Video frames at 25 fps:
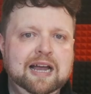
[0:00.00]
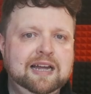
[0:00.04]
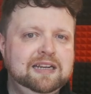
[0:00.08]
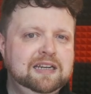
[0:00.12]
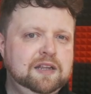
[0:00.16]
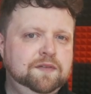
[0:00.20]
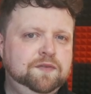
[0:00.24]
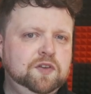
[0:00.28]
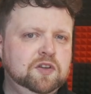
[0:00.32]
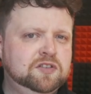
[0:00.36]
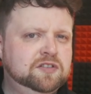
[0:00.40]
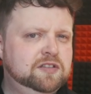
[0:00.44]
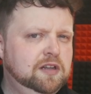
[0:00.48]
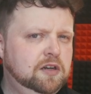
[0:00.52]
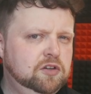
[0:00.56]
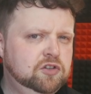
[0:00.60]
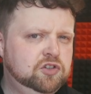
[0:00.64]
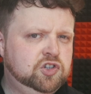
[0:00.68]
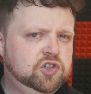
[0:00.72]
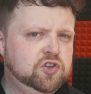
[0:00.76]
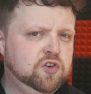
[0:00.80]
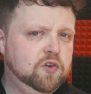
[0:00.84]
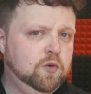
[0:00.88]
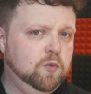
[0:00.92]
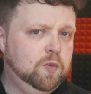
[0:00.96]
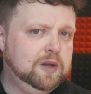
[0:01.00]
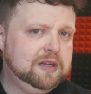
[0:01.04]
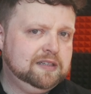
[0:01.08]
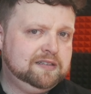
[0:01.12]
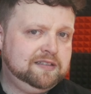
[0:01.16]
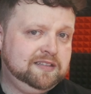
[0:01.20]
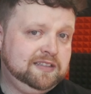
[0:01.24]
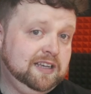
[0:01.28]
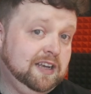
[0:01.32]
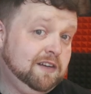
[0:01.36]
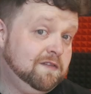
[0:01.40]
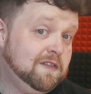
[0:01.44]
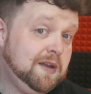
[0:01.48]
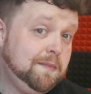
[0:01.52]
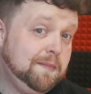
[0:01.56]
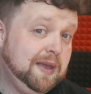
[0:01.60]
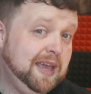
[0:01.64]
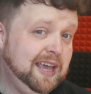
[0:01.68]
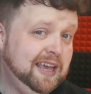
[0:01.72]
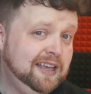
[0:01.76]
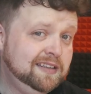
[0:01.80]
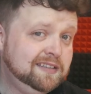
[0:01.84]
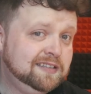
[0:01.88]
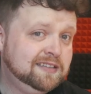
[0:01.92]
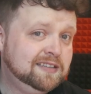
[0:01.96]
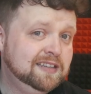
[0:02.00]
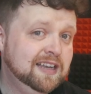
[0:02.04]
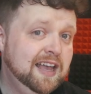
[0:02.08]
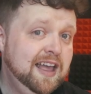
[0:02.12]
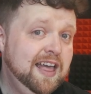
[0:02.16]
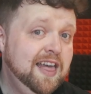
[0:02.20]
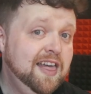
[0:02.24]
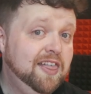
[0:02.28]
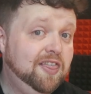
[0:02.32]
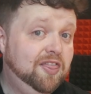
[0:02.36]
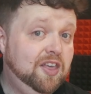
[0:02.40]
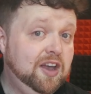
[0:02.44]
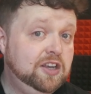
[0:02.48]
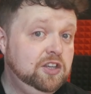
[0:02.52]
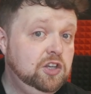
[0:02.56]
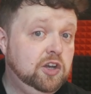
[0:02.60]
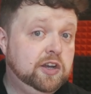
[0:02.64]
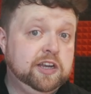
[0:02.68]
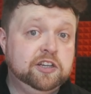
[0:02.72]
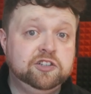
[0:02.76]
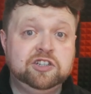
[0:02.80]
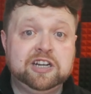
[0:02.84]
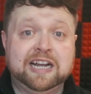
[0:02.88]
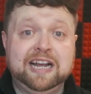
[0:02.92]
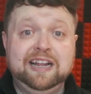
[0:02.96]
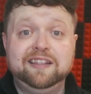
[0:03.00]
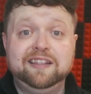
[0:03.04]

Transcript: And if you're still unsure on what a CRM is, then you can check